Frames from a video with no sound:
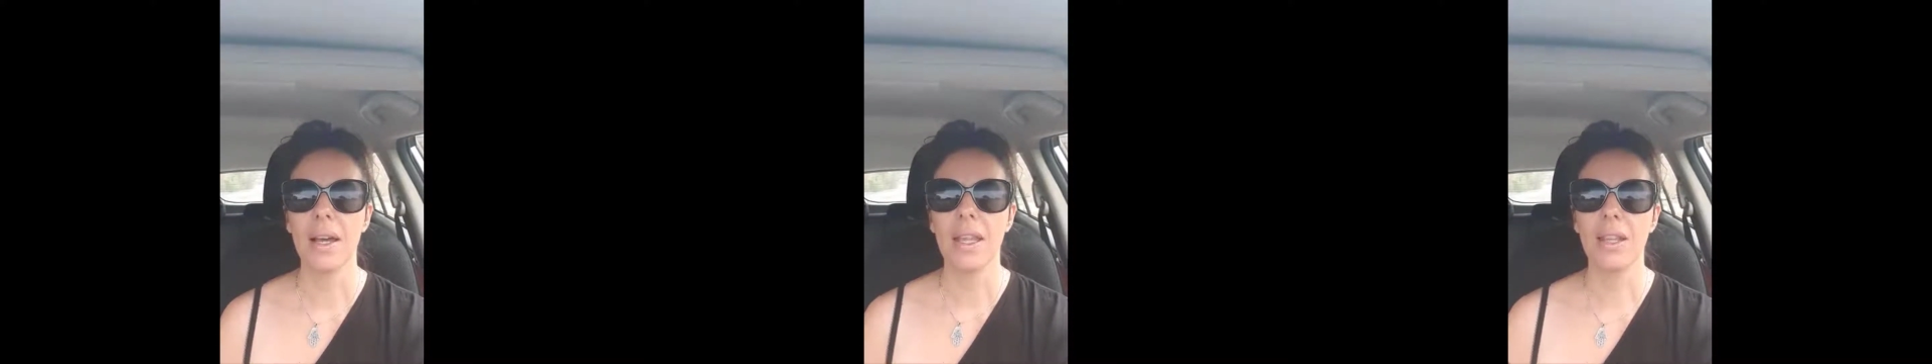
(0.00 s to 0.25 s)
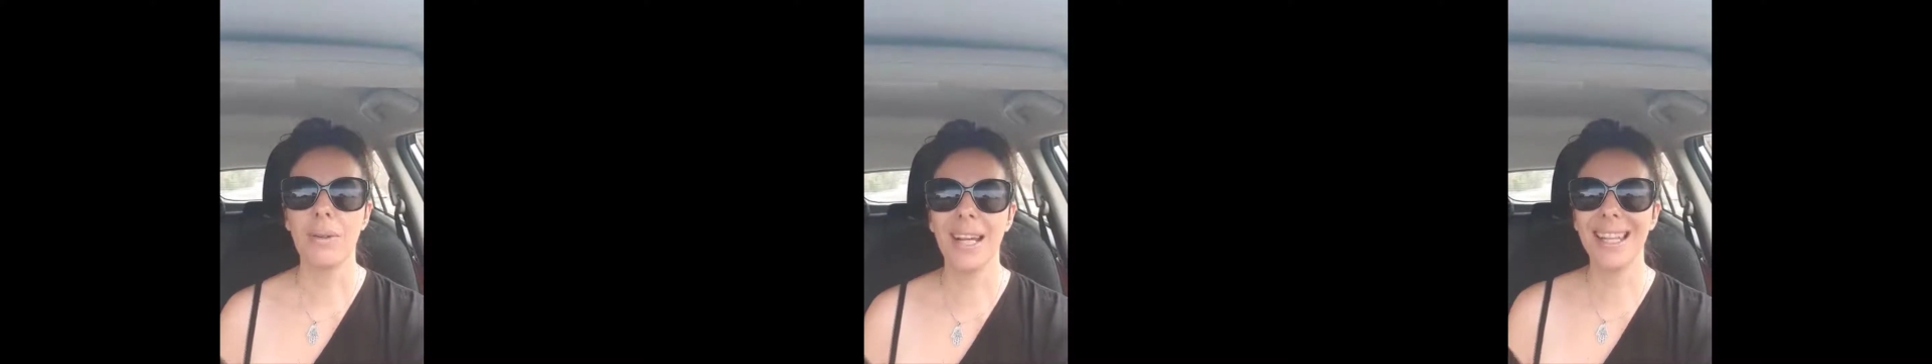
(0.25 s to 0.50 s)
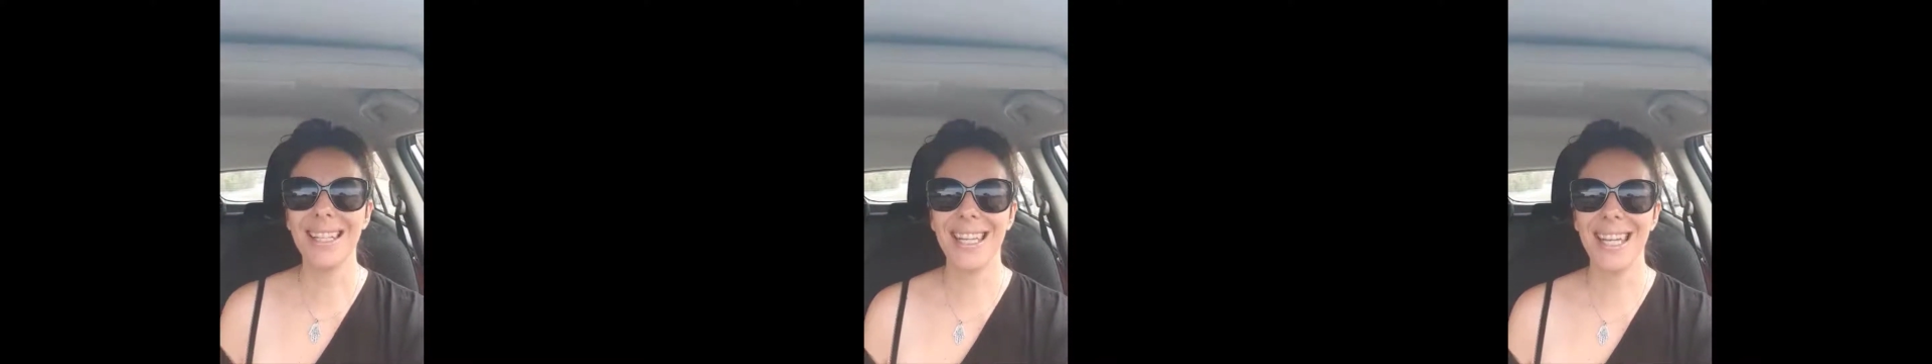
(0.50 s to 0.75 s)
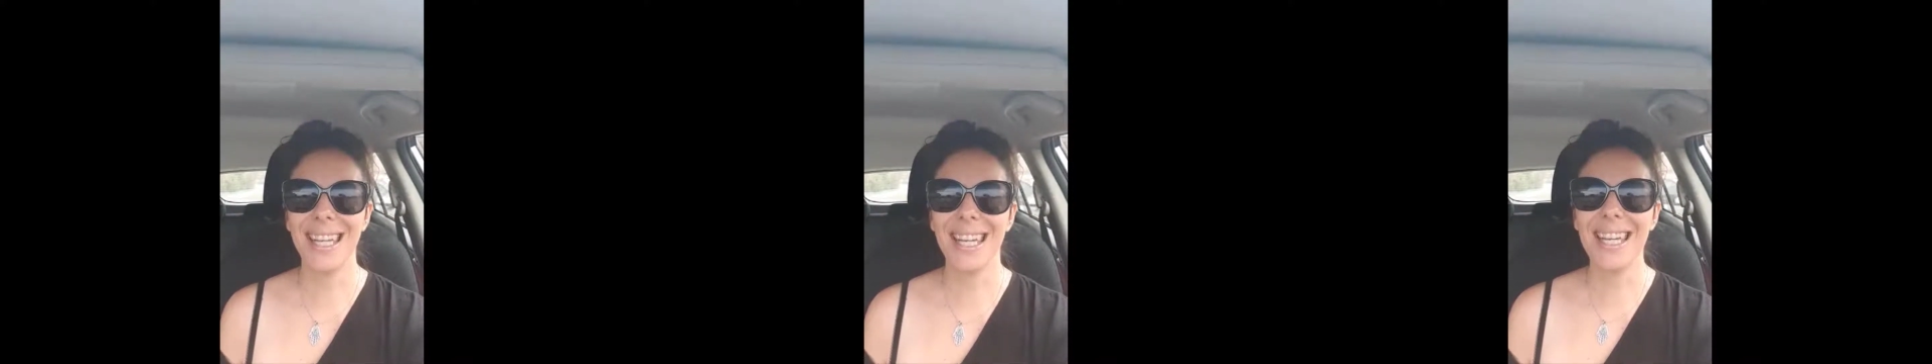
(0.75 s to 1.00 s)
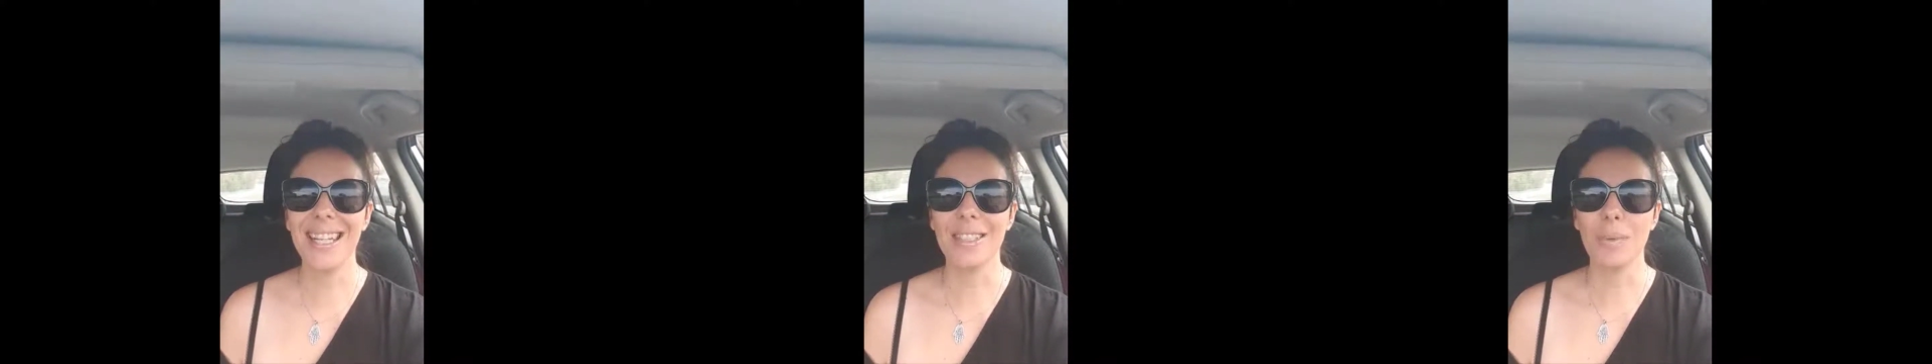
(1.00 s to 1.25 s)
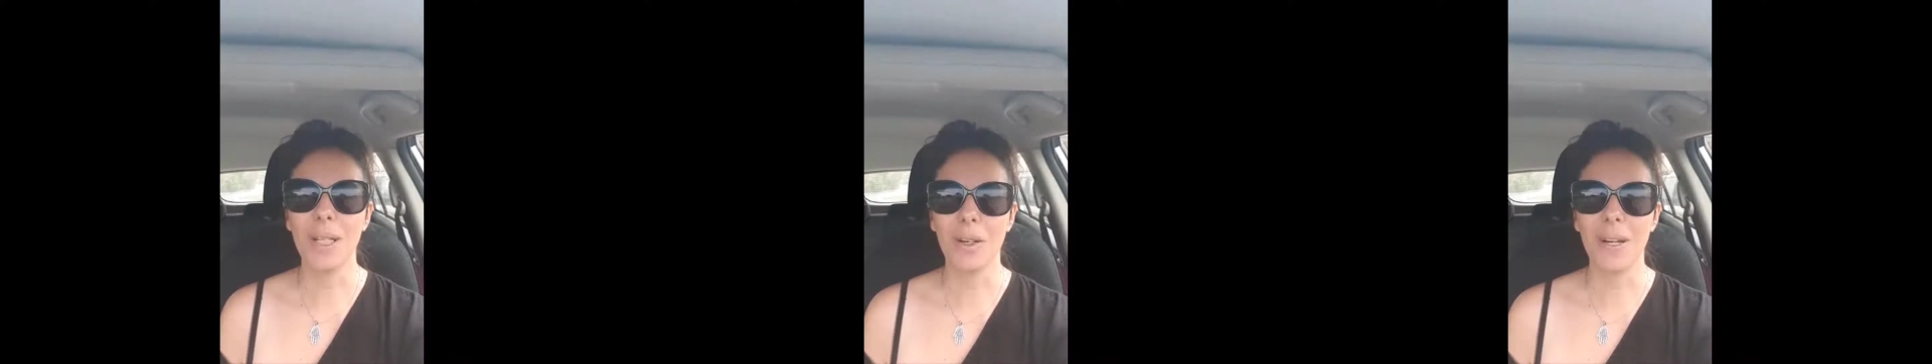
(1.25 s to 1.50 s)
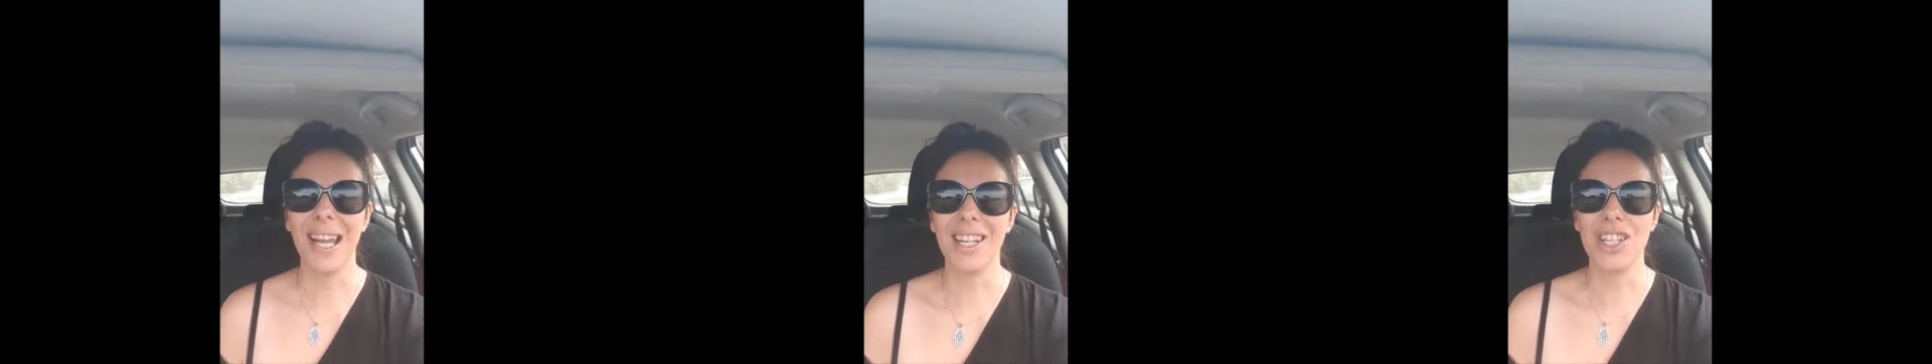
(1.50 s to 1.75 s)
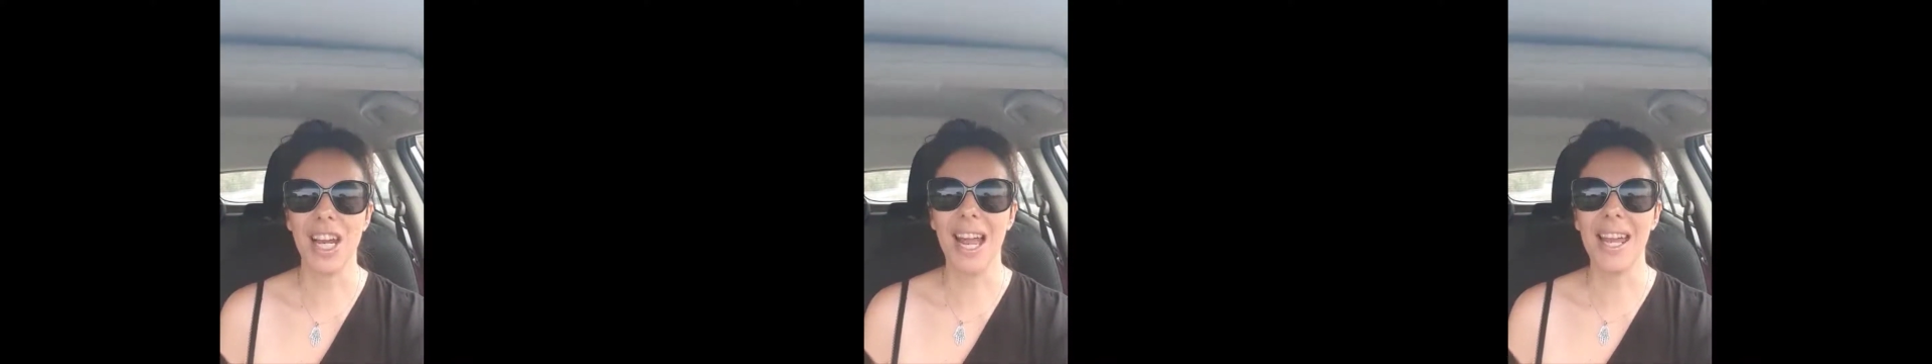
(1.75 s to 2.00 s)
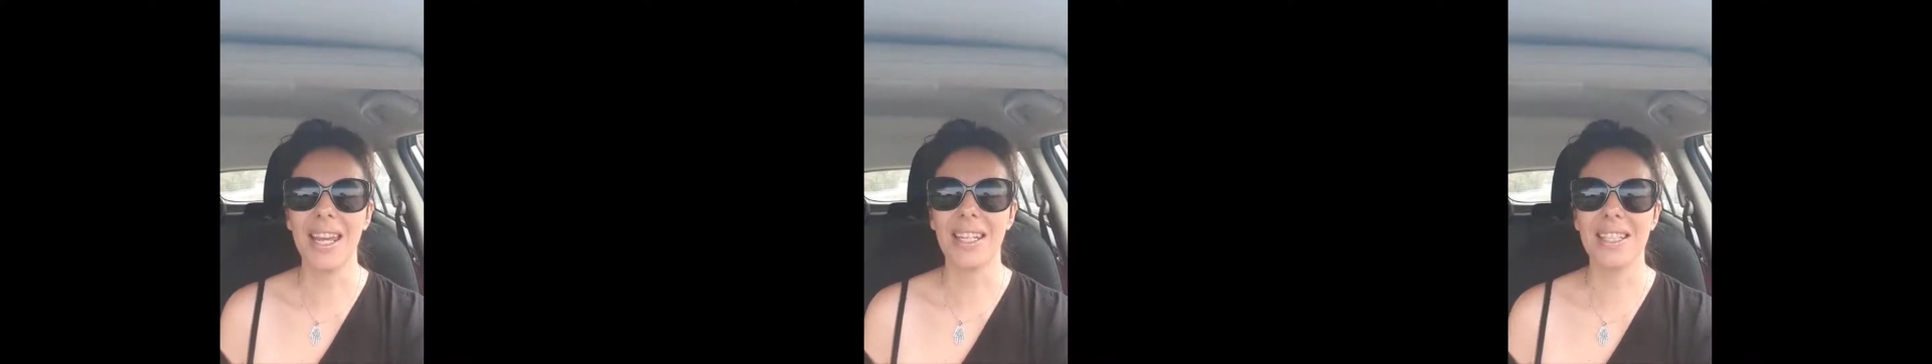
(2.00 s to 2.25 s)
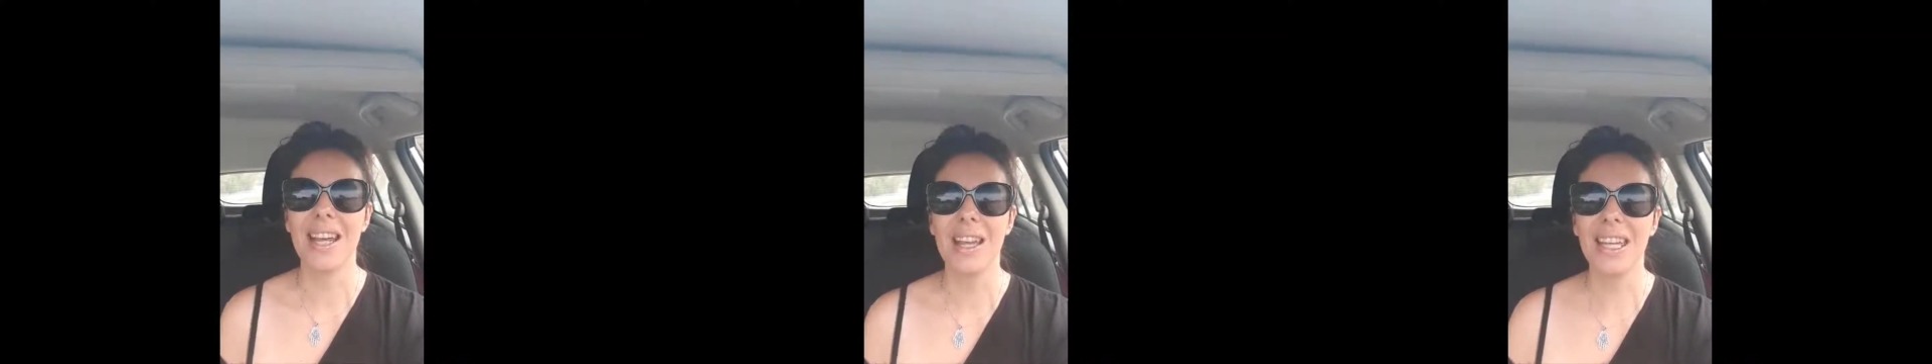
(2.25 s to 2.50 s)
The reality is we create change